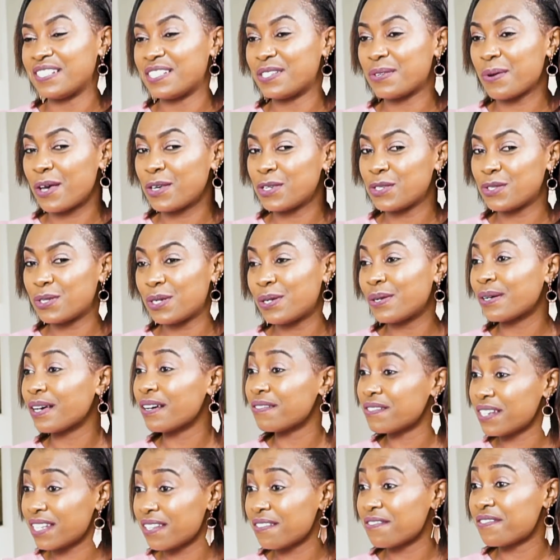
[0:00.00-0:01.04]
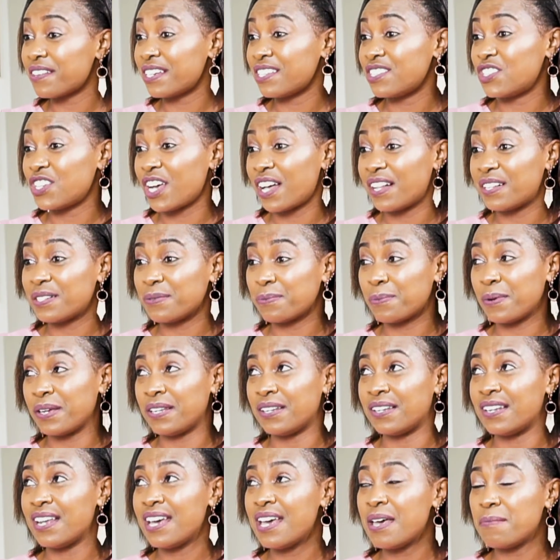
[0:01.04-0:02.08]
So I used to look after the first child
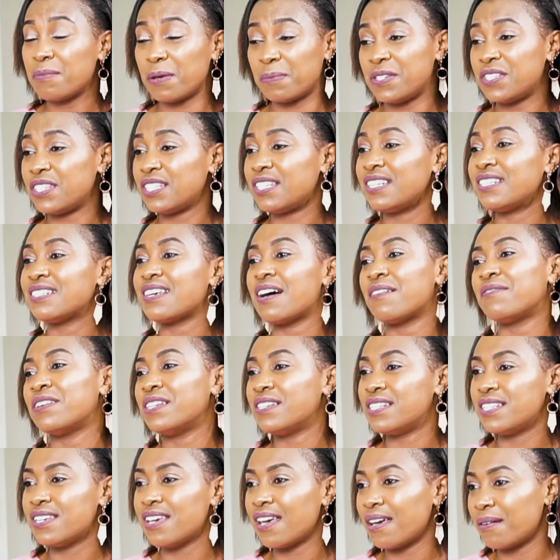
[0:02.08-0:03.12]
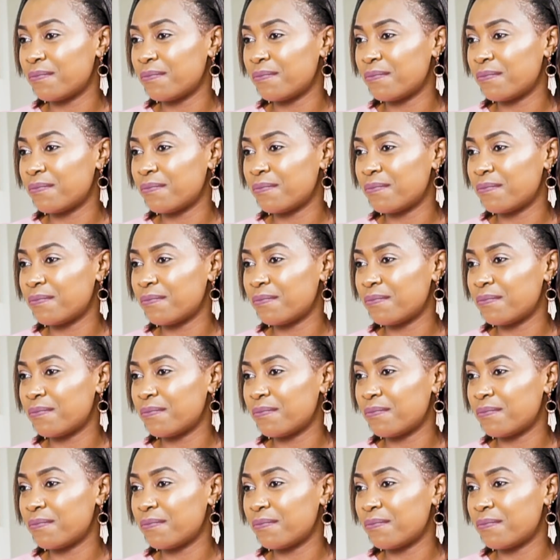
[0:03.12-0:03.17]
when maybe she didn't have a DM.